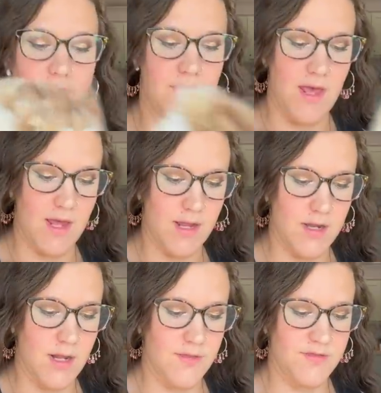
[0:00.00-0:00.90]
And
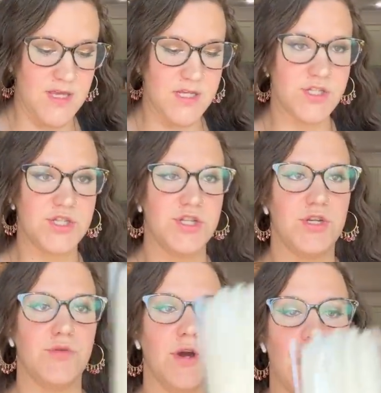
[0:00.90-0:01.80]
then these
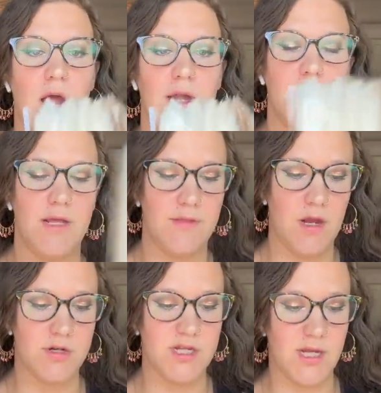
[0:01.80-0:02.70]
two are kind of in
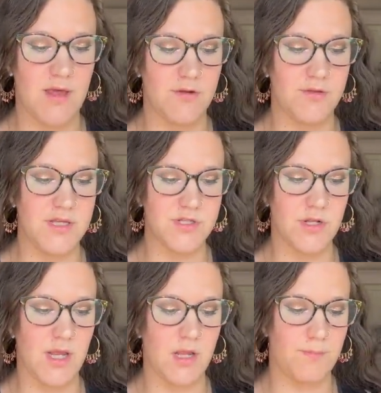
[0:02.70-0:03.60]
there together. These are
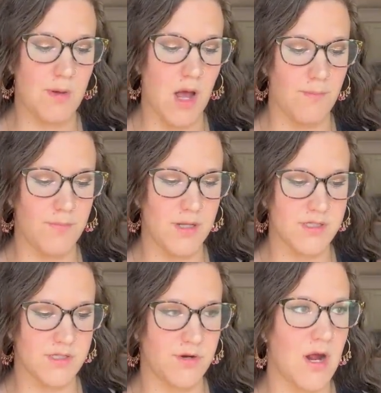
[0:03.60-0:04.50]
like
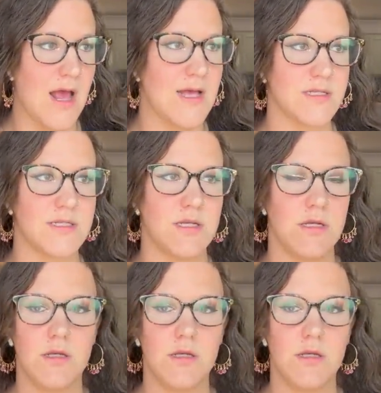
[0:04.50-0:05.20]
pampas grass.